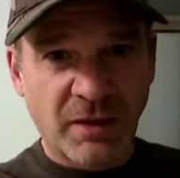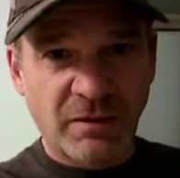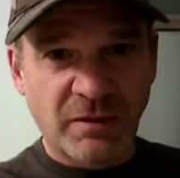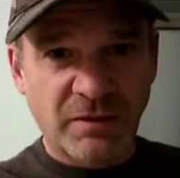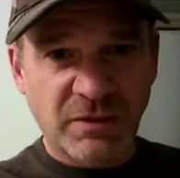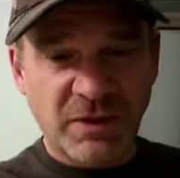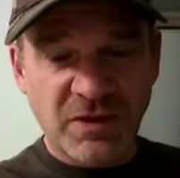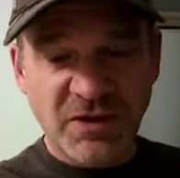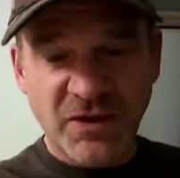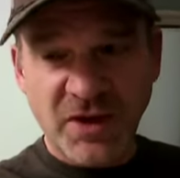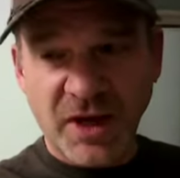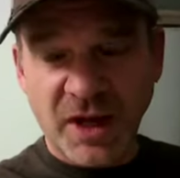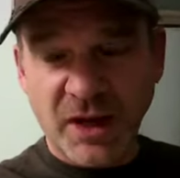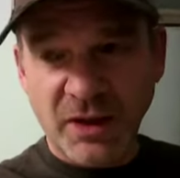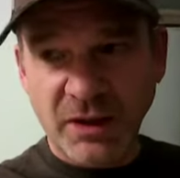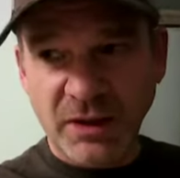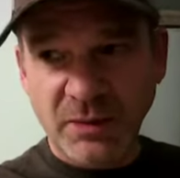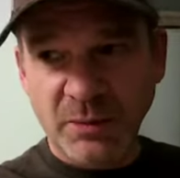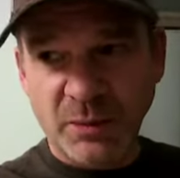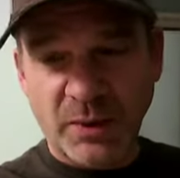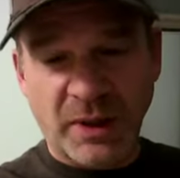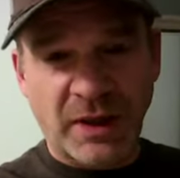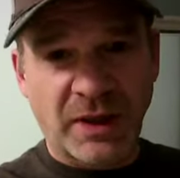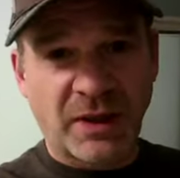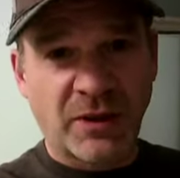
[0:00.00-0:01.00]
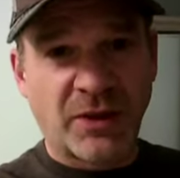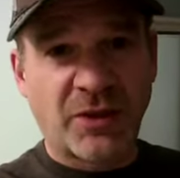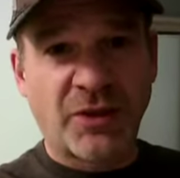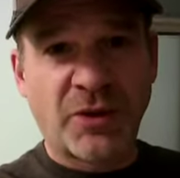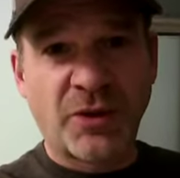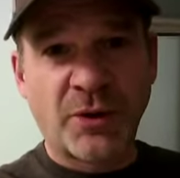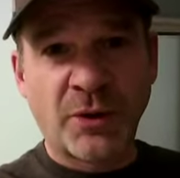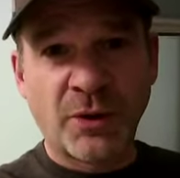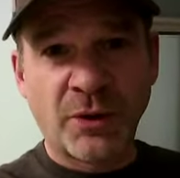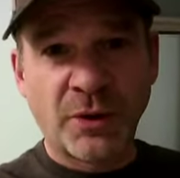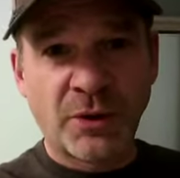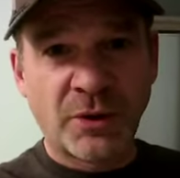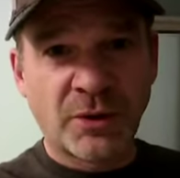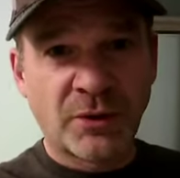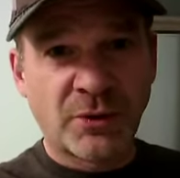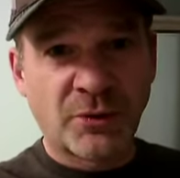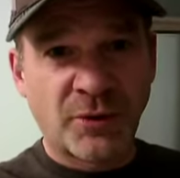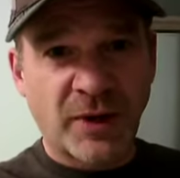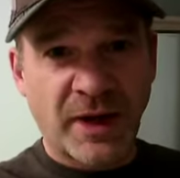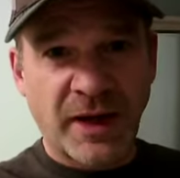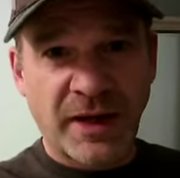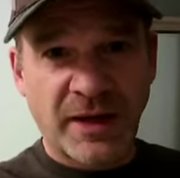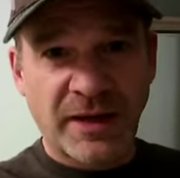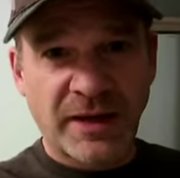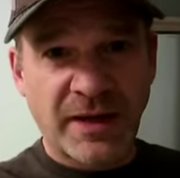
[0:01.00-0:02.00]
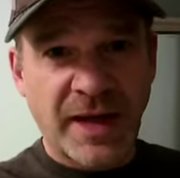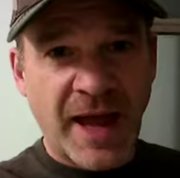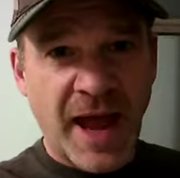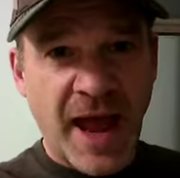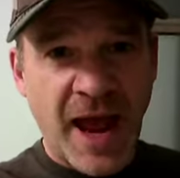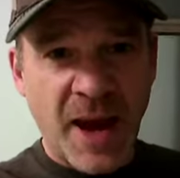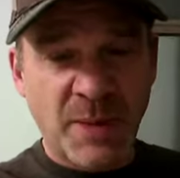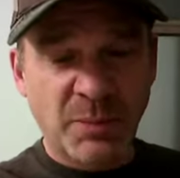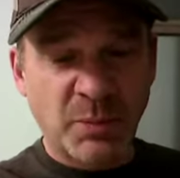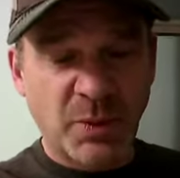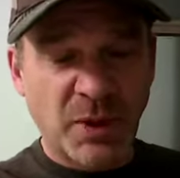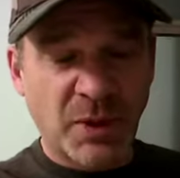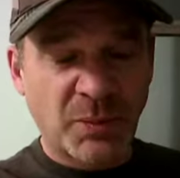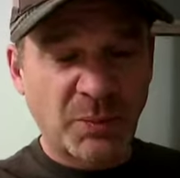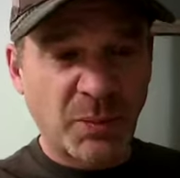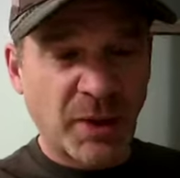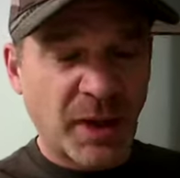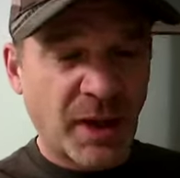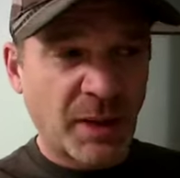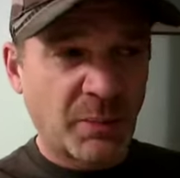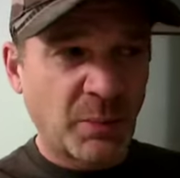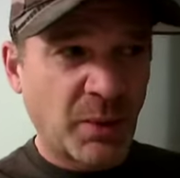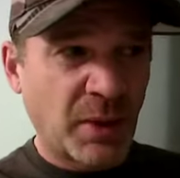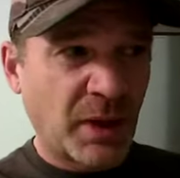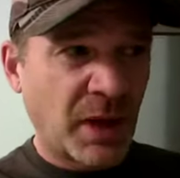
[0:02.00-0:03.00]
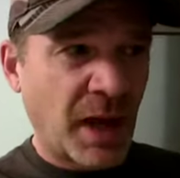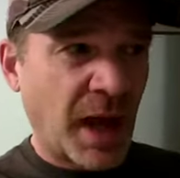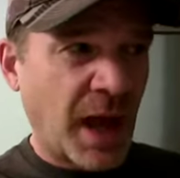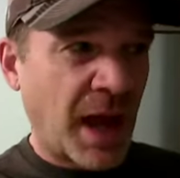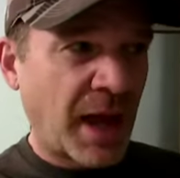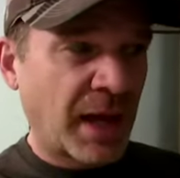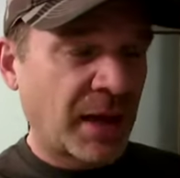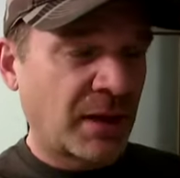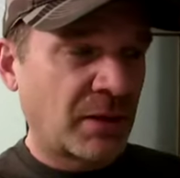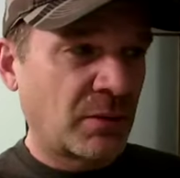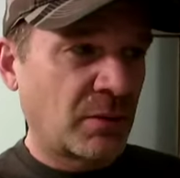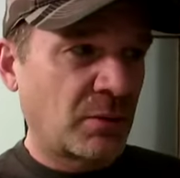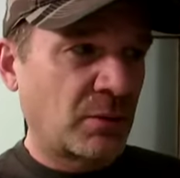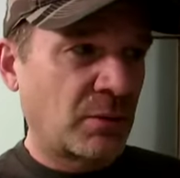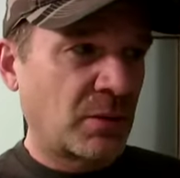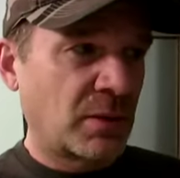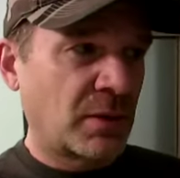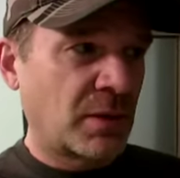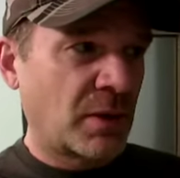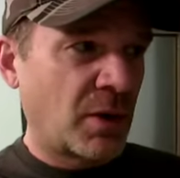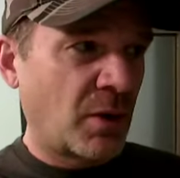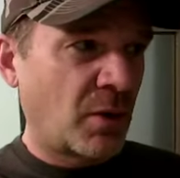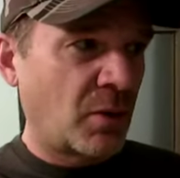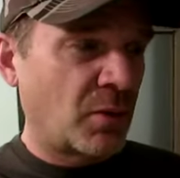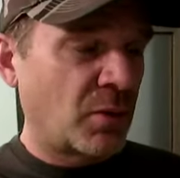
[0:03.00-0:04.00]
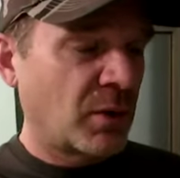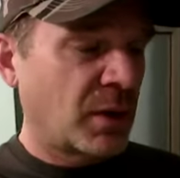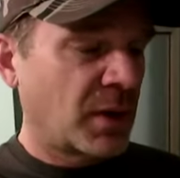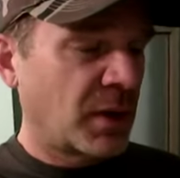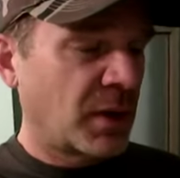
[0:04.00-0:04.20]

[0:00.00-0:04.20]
Frizzell can bring it third-rate camera people. I don't know.